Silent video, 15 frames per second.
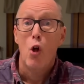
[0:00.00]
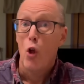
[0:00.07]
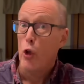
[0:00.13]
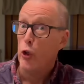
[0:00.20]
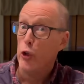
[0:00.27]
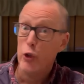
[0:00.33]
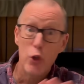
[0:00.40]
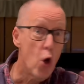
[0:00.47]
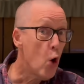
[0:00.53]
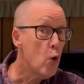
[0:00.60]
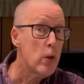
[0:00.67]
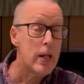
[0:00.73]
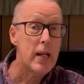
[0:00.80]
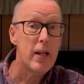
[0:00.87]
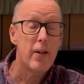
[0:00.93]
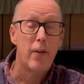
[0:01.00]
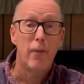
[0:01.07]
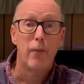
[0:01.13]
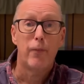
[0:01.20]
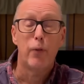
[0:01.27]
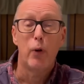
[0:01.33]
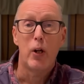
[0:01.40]
No need
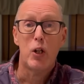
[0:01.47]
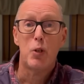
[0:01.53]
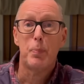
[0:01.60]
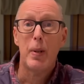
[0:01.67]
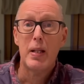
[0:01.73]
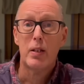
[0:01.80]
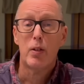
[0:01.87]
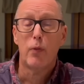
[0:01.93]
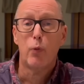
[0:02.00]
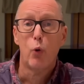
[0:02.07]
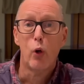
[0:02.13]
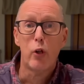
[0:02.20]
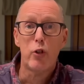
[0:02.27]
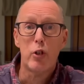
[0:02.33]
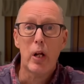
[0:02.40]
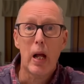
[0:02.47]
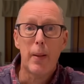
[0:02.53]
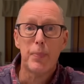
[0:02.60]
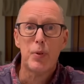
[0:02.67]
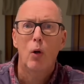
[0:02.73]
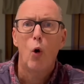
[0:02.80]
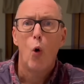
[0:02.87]
for expensive
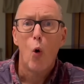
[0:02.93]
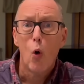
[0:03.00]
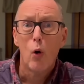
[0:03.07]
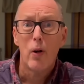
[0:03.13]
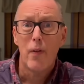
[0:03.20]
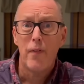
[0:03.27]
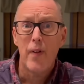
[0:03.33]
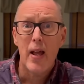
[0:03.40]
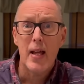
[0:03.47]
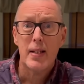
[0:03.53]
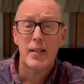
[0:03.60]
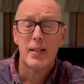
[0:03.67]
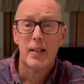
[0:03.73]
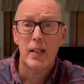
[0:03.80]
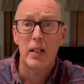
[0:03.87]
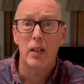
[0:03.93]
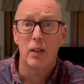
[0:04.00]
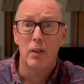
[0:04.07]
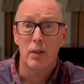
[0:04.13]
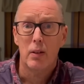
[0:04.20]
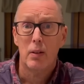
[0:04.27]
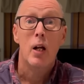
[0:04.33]
workshops or advanced
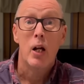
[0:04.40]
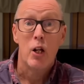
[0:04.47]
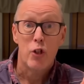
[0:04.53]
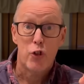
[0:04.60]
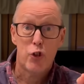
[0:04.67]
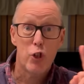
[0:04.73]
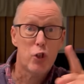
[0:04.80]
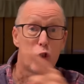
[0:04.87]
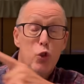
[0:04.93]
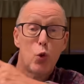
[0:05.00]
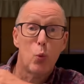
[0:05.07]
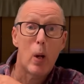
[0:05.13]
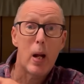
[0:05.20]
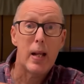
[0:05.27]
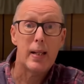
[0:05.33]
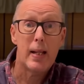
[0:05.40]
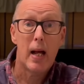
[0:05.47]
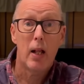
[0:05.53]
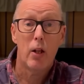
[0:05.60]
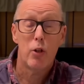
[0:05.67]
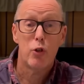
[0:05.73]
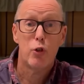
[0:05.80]
skills. Just the right
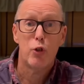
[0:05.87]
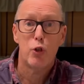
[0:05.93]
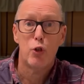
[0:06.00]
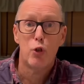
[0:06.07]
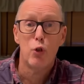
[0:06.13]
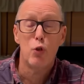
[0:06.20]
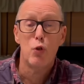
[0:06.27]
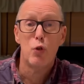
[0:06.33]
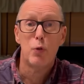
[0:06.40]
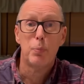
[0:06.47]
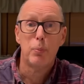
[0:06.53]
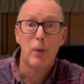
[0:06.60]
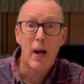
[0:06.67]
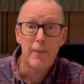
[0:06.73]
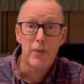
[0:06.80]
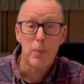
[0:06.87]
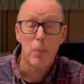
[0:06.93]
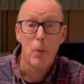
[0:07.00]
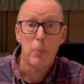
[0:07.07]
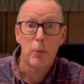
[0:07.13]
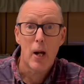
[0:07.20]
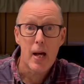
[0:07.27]
knowledge to choose
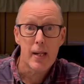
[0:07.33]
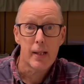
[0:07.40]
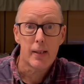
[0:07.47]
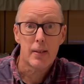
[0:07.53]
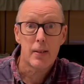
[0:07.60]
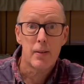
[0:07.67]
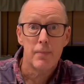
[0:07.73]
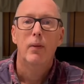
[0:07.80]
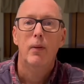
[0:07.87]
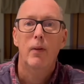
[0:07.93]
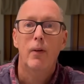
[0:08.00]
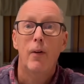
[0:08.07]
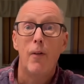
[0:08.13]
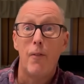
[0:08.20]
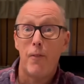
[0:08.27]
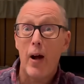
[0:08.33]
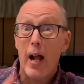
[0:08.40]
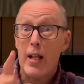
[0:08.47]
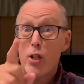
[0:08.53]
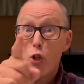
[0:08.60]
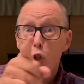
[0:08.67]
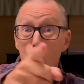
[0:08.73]
profitable products,
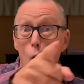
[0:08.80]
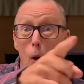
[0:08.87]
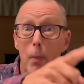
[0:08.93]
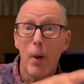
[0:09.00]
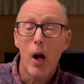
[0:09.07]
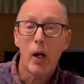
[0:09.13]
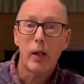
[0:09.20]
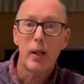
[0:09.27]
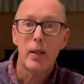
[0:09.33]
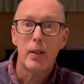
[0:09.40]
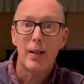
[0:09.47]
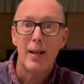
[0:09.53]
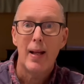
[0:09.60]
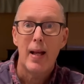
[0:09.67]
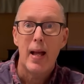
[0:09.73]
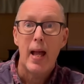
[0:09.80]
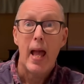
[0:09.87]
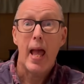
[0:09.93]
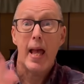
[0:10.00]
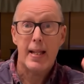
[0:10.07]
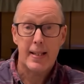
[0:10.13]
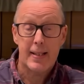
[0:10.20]
find your market,
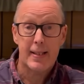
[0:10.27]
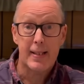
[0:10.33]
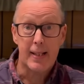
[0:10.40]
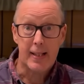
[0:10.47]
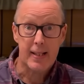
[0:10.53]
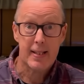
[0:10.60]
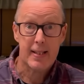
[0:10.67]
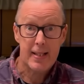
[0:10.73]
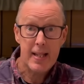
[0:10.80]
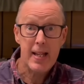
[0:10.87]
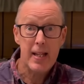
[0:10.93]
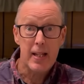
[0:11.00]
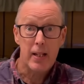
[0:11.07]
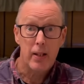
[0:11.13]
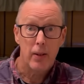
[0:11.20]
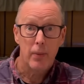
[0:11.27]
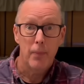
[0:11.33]
and succeed.